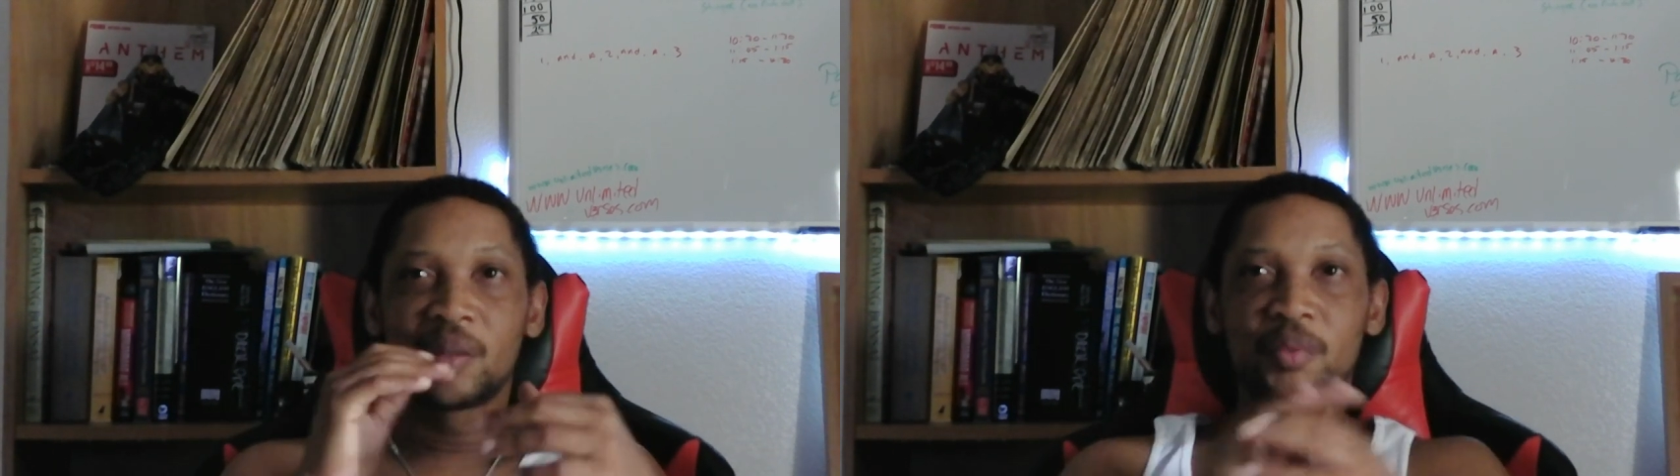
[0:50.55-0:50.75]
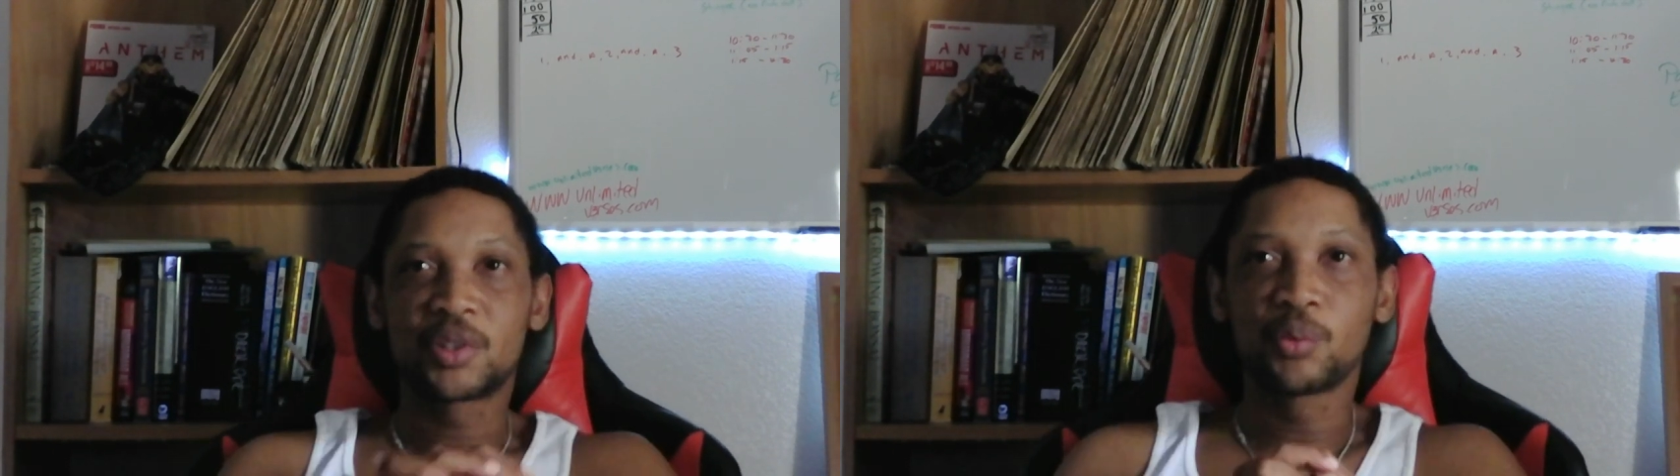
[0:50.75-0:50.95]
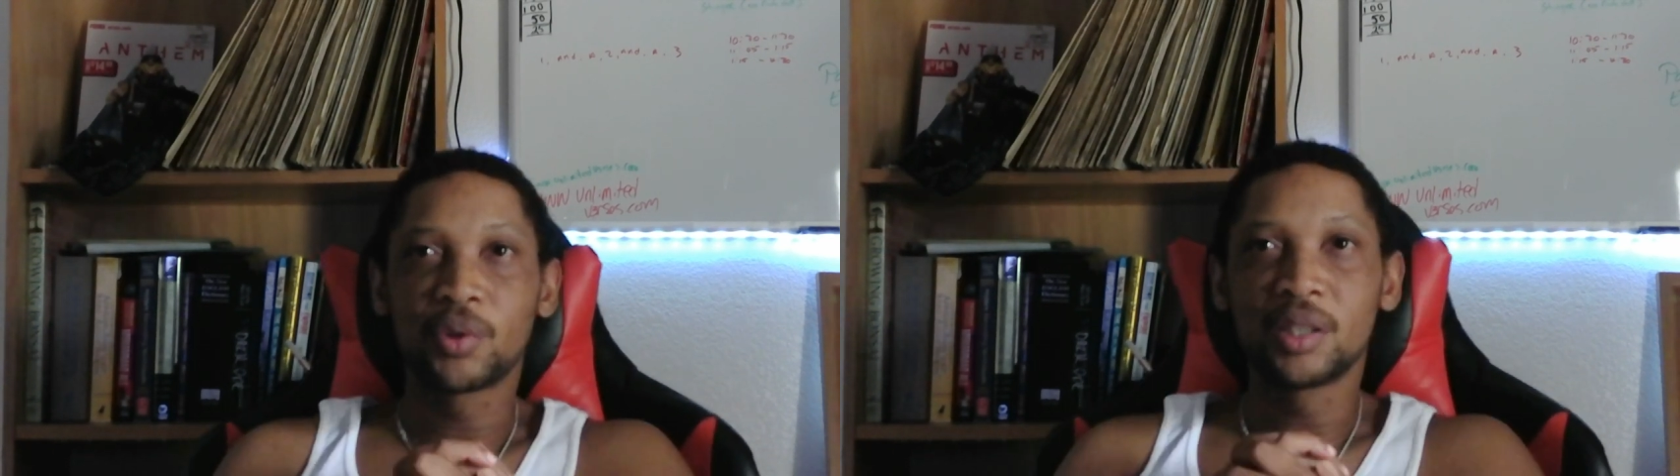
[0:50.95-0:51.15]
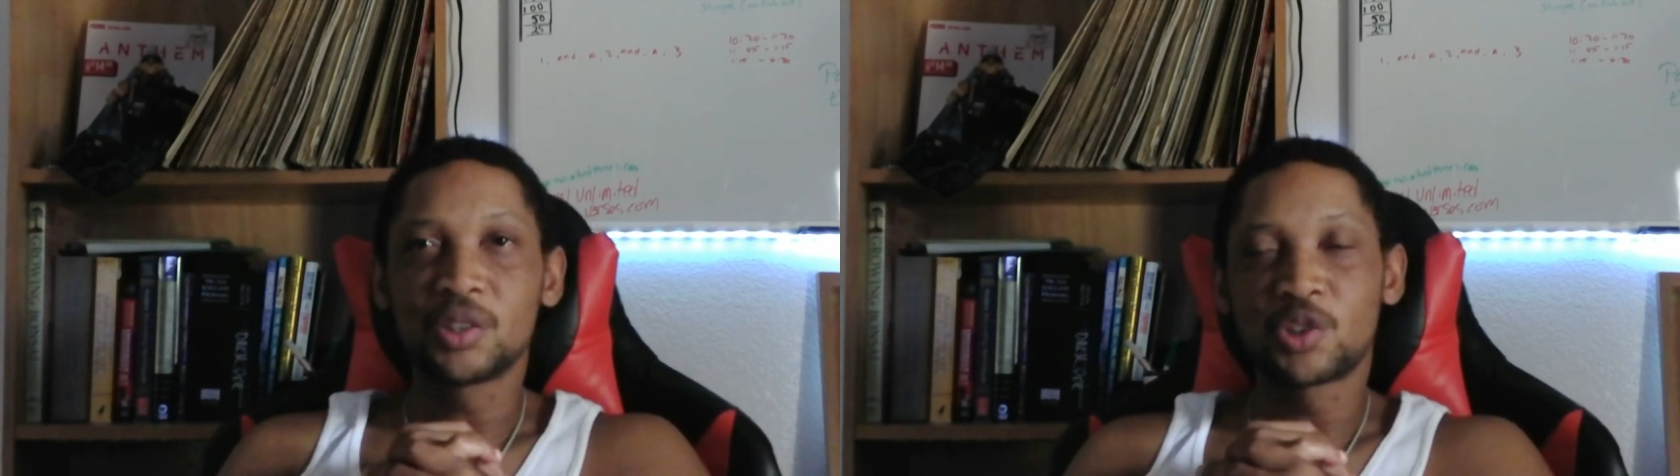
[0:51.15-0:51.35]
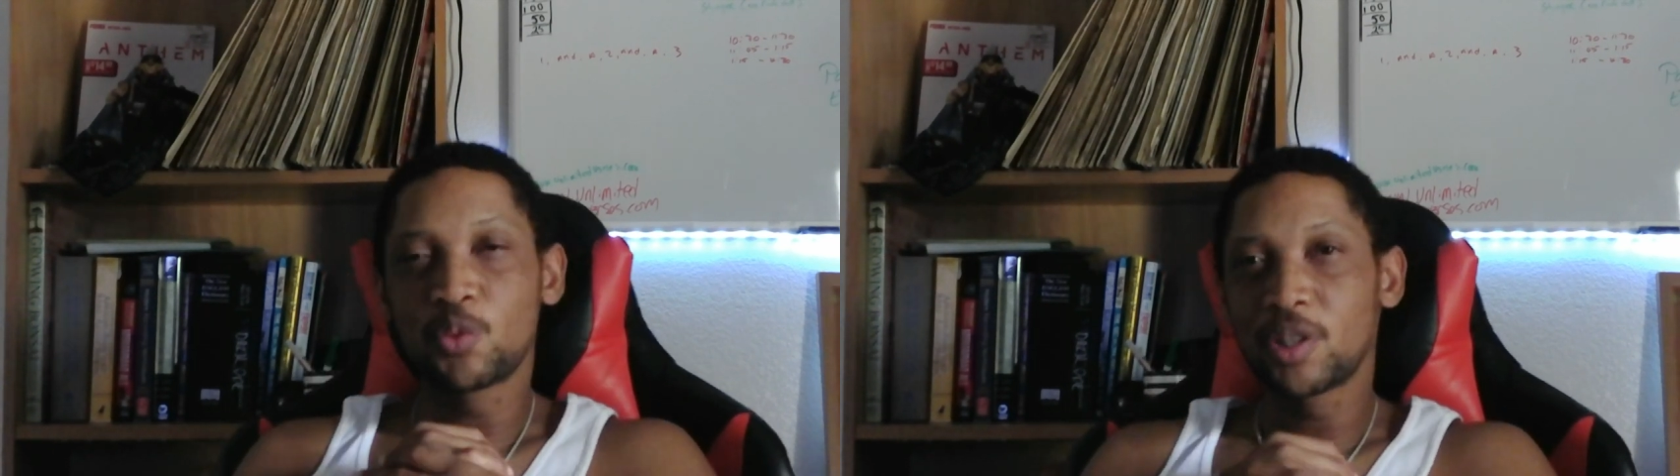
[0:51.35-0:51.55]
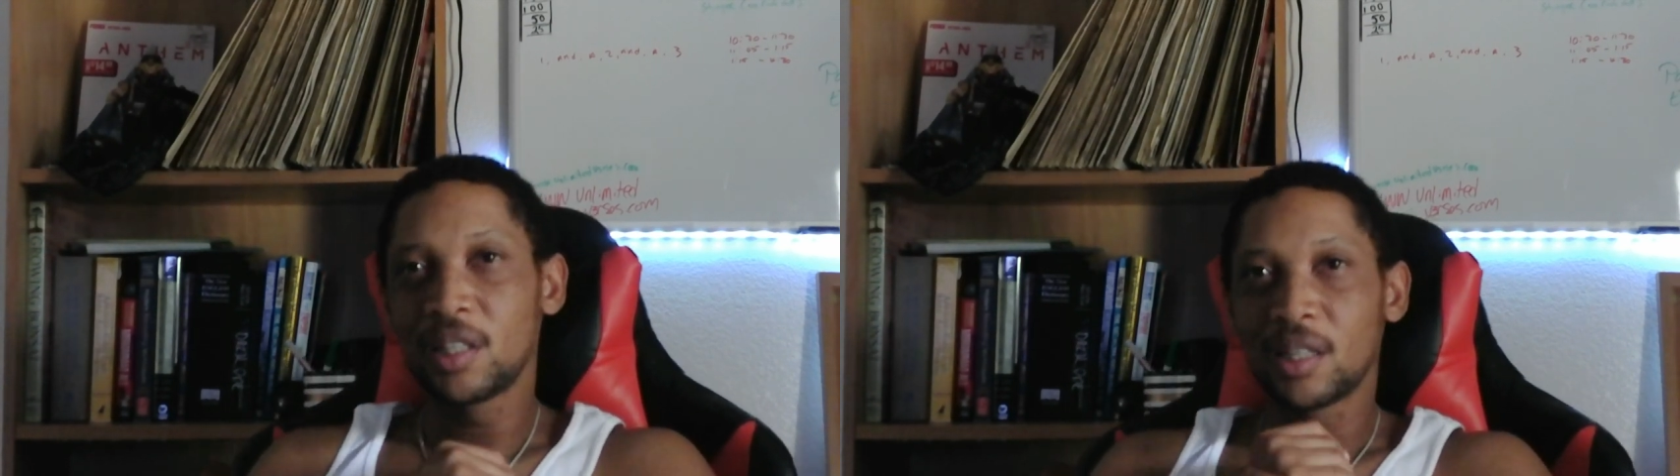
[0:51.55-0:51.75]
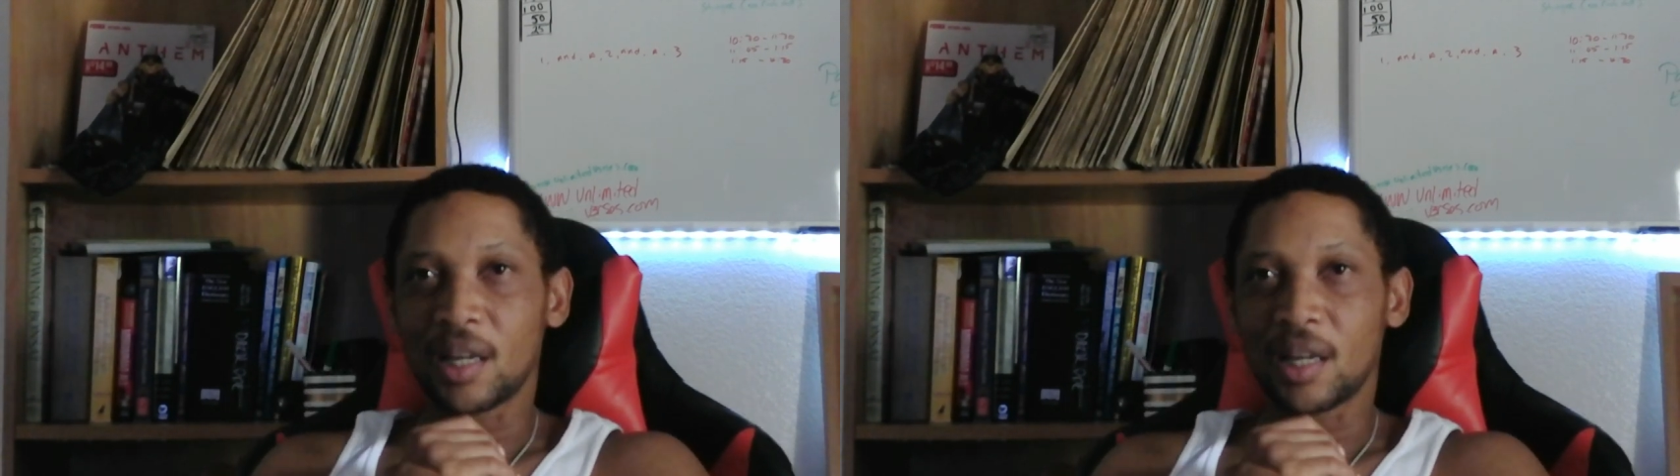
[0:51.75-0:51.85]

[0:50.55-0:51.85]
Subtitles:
It's a real sweet.